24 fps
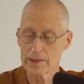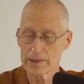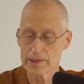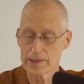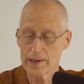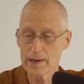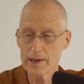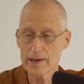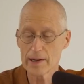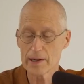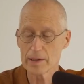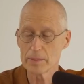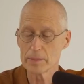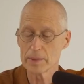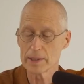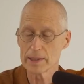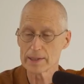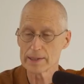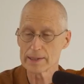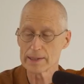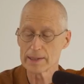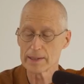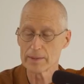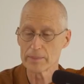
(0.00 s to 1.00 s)
die,
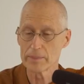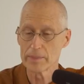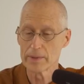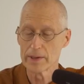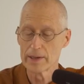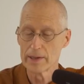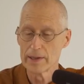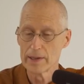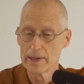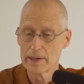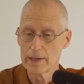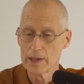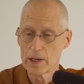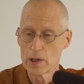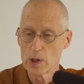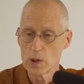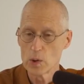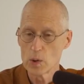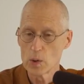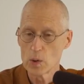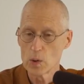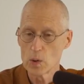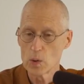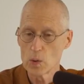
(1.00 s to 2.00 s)
but um,
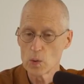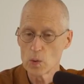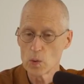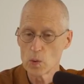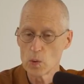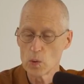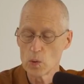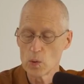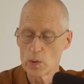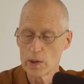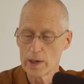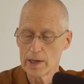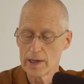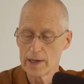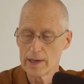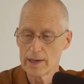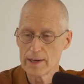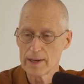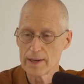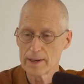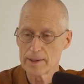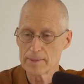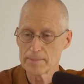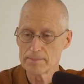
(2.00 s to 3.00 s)

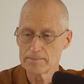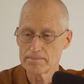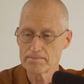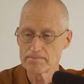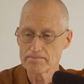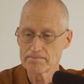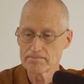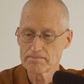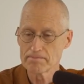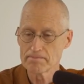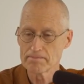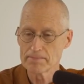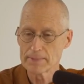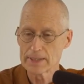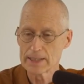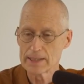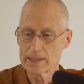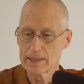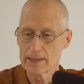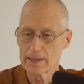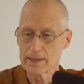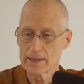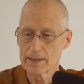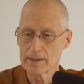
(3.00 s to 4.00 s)
we um,
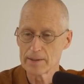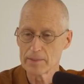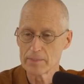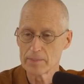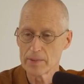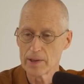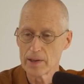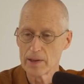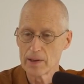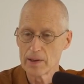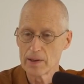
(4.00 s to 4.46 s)
um,